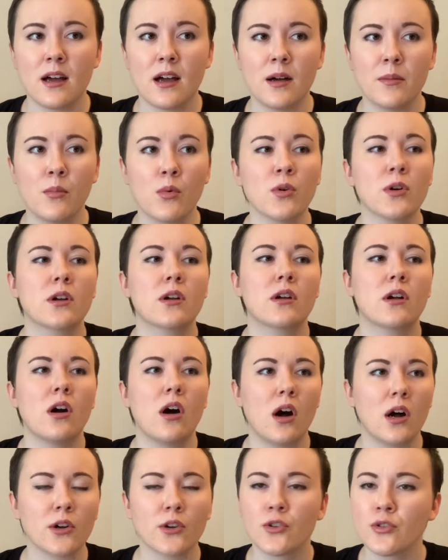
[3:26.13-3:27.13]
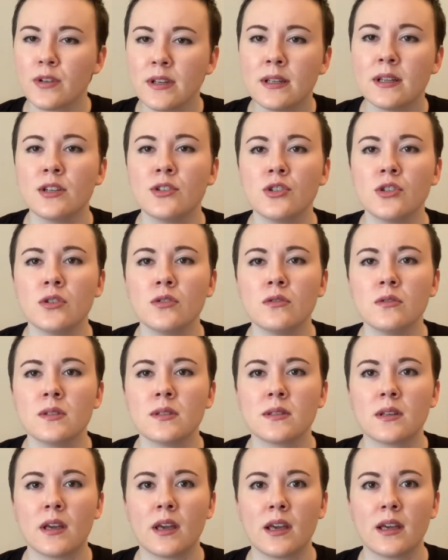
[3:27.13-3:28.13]
more concrete issues
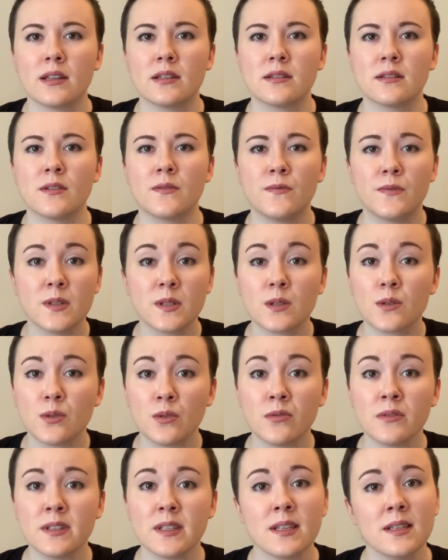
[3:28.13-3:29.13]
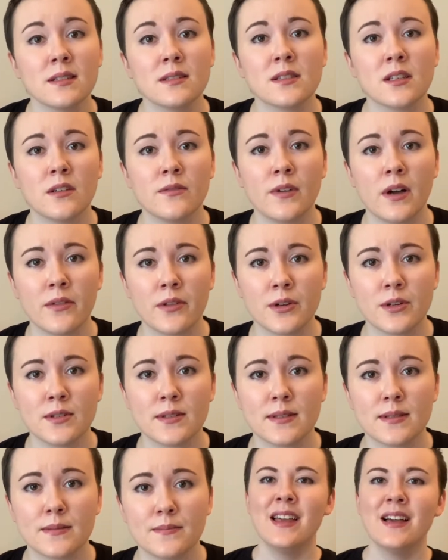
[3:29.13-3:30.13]
and the physical needs of
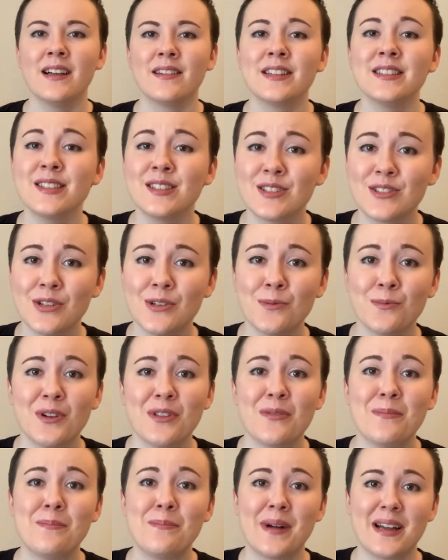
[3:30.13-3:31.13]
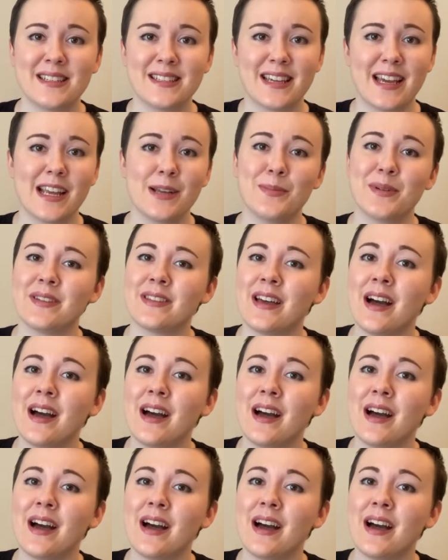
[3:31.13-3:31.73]
others. Let's start with my type, the